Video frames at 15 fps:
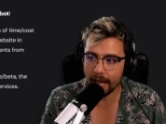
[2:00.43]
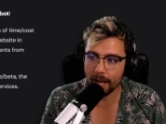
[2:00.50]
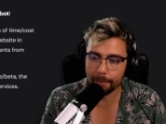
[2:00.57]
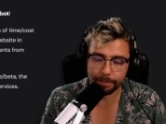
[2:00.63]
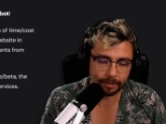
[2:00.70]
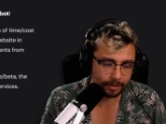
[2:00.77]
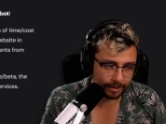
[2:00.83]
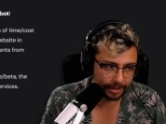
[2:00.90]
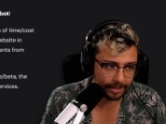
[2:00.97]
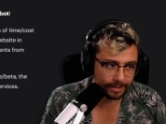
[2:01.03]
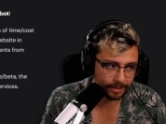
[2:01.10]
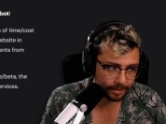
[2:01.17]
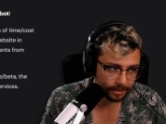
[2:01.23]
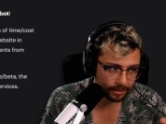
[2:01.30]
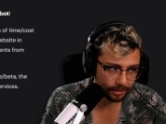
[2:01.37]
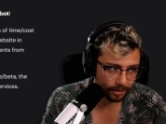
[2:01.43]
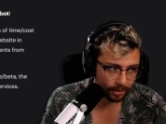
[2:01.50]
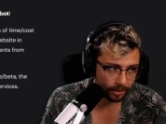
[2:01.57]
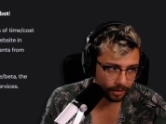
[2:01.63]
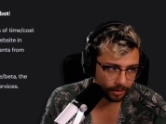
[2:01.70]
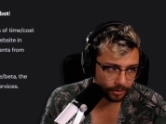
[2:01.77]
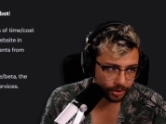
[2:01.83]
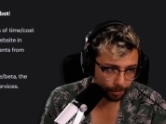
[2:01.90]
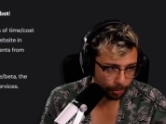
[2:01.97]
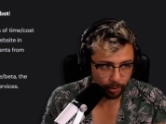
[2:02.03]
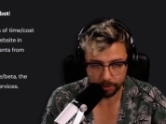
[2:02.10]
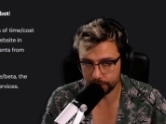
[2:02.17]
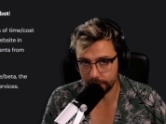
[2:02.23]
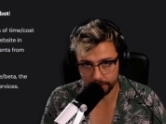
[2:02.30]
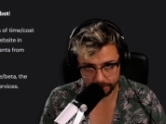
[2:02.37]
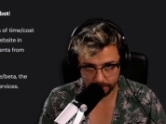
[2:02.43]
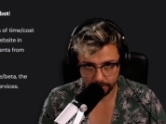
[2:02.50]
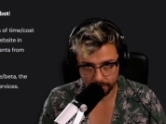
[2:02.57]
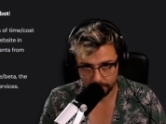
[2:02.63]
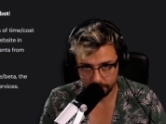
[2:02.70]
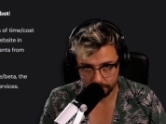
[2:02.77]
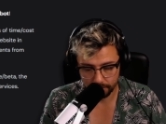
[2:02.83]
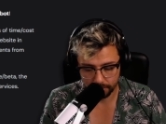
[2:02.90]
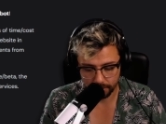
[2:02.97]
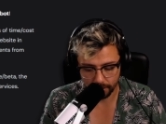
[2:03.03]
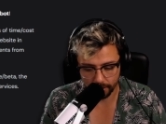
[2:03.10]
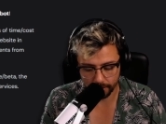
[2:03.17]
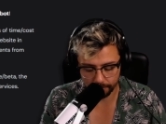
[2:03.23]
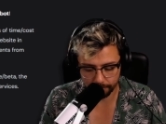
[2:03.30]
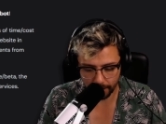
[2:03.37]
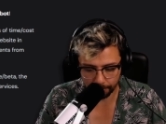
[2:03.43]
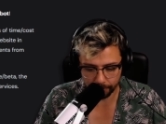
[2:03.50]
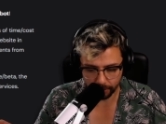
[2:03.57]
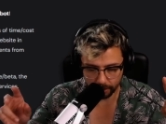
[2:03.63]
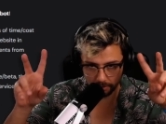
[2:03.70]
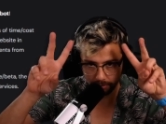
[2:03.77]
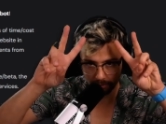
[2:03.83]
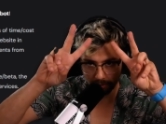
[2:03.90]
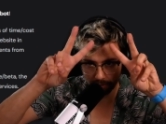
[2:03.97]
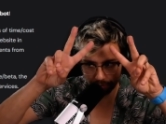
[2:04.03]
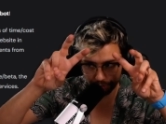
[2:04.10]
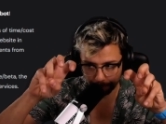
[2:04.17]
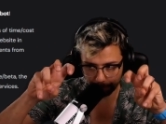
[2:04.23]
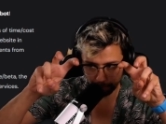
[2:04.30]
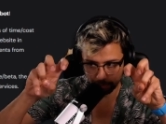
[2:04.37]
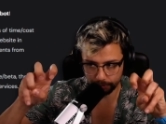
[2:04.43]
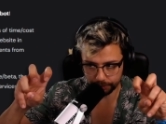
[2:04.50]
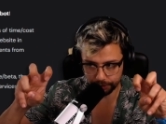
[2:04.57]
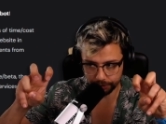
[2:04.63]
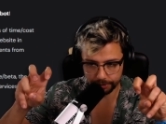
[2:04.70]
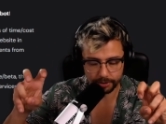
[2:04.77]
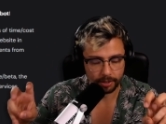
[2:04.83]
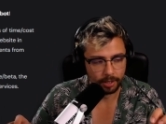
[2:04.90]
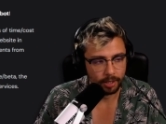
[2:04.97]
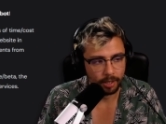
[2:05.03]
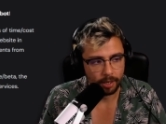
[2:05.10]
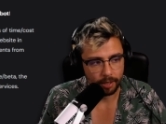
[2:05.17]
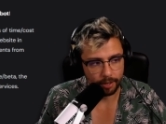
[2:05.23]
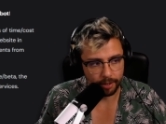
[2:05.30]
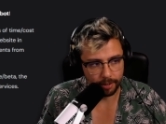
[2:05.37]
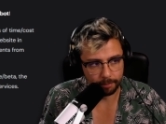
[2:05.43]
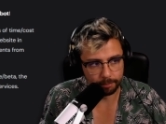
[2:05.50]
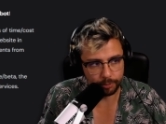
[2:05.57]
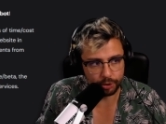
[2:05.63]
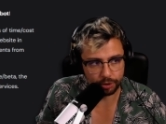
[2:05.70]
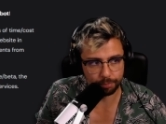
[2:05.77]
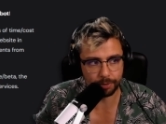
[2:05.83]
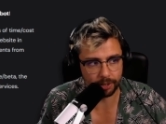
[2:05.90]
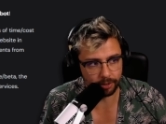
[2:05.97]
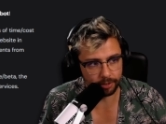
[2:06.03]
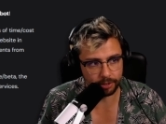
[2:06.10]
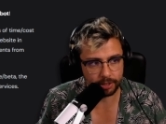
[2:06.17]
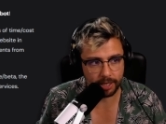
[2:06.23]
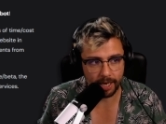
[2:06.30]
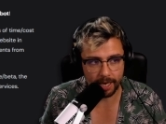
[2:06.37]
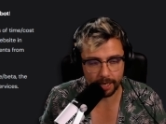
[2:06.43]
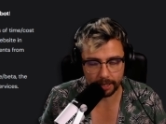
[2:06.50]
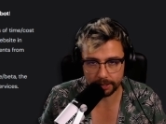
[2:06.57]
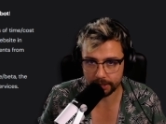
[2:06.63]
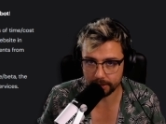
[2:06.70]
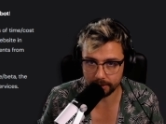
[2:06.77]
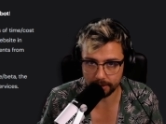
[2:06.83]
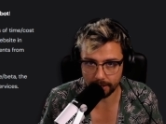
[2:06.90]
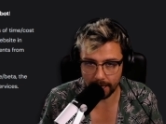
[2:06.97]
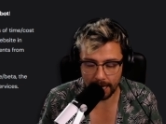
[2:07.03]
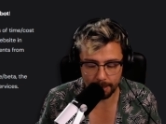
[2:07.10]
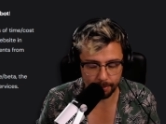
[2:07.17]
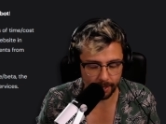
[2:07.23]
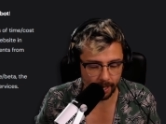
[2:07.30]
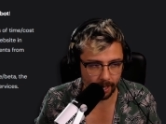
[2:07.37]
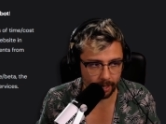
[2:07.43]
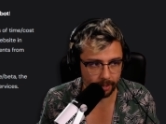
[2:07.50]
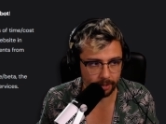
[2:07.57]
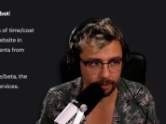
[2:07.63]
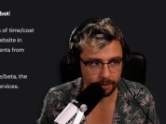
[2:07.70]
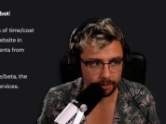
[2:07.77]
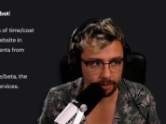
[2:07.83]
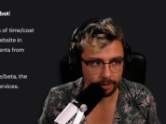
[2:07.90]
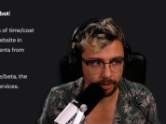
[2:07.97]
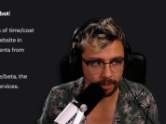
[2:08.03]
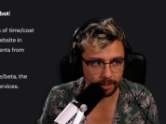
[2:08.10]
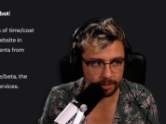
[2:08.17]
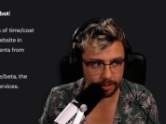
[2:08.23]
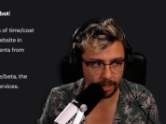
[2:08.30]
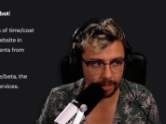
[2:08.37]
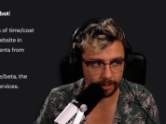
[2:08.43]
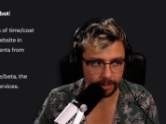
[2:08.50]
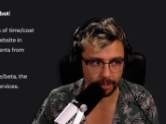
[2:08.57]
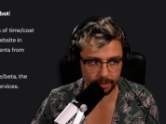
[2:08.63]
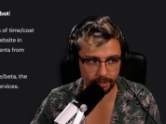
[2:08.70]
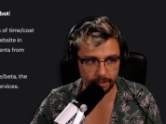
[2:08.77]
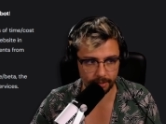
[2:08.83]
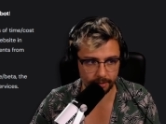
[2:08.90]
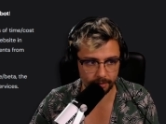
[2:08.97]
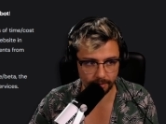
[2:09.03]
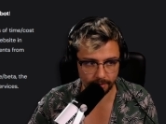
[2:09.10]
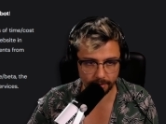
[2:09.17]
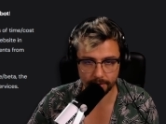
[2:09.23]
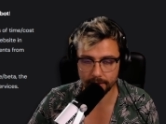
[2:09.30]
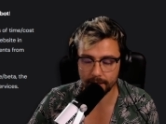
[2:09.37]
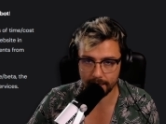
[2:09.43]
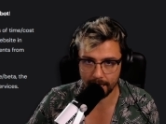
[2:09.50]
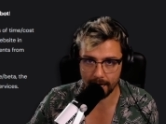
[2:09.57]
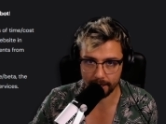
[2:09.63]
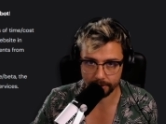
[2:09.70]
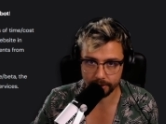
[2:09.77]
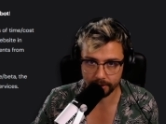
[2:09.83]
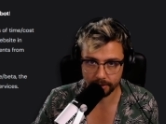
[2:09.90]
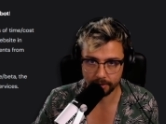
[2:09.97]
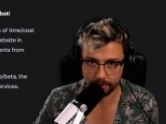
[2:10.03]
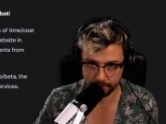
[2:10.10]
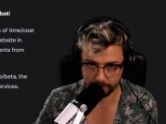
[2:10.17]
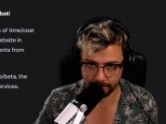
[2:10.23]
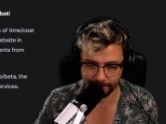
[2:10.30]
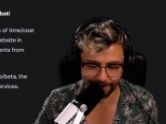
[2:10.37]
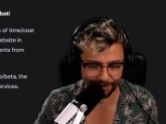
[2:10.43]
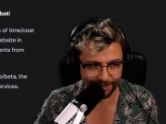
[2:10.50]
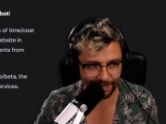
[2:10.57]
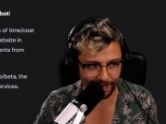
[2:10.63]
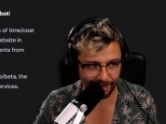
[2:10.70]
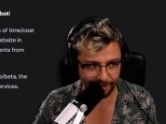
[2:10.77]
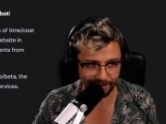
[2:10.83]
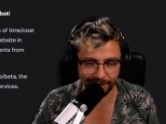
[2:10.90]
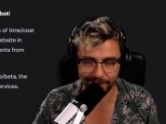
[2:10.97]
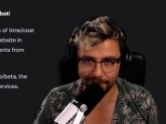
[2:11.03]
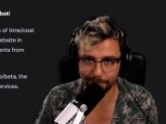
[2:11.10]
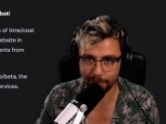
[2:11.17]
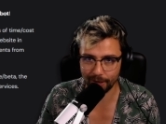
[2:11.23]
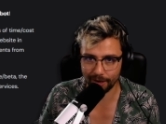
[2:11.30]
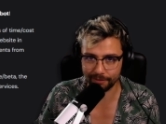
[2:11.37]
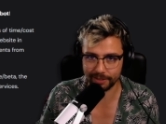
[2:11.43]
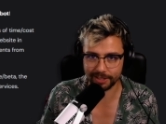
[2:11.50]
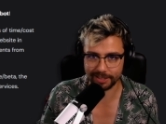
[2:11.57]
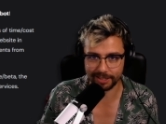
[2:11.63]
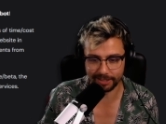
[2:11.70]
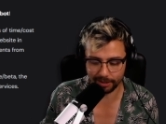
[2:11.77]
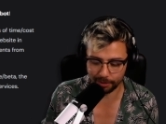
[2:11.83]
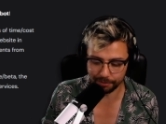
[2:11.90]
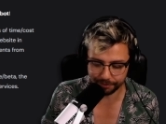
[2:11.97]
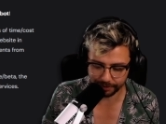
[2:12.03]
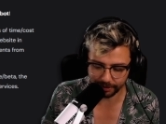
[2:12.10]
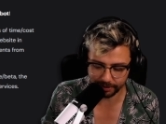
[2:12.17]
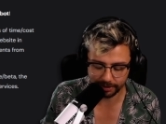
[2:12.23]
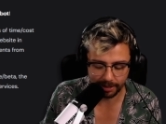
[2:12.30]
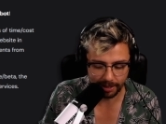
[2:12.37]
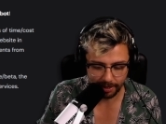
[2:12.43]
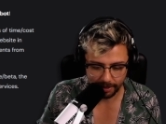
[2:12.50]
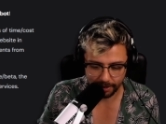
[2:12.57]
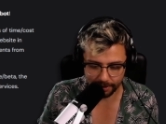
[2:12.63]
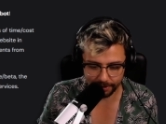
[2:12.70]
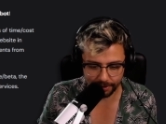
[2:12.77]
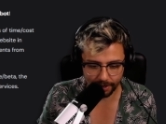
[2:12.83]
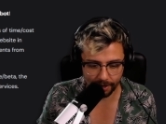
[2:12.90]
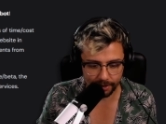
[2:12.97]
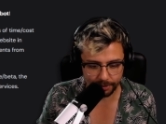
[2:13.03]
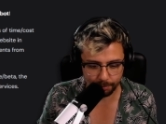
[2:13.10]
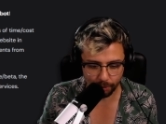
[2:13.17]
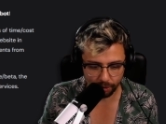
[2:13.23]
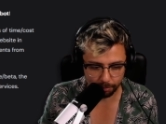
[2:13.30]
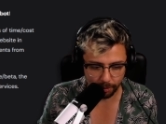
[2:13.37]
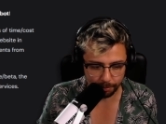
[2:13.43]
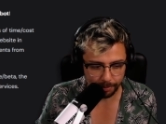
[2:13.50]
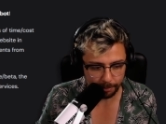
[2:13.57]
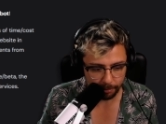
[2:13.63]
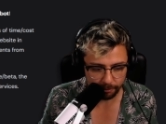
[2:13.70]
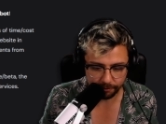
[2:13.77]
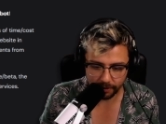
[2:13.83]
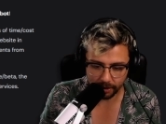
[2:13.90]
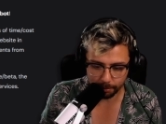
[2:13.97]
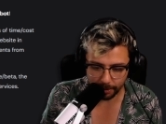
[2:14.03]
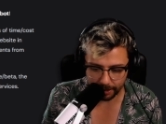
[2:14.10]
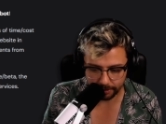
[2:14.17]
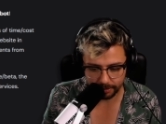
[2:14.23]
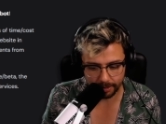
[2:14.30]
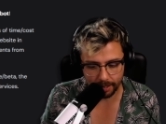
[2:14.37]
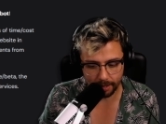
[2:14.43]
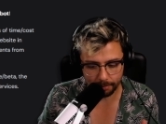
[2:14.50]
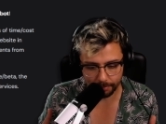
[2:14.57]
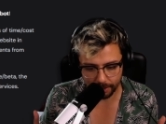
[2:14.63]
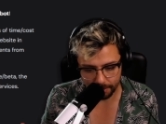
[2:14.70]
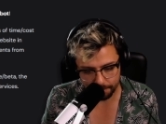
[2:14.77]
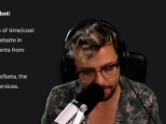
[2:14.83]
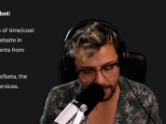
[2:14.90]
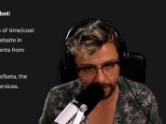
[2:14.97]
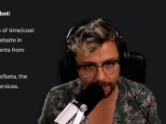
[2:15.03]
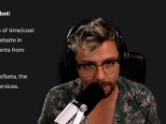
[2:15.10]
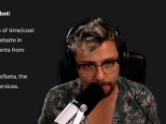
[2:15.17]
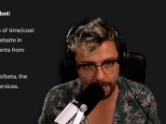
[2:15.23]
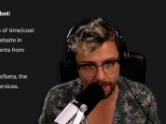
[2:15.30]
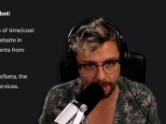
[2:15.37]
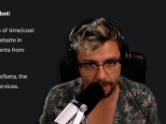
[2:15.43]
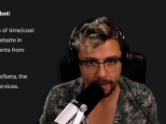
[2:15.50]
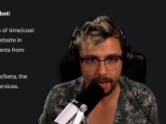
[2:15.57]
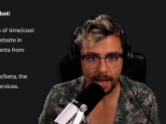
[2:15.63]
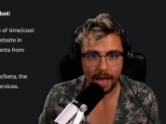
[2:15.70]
app is supported. I'm going to support it just because Kick's API is, like, ass. Okay, but obviously, hopefully, as more and more people feed it back to them, it might get better.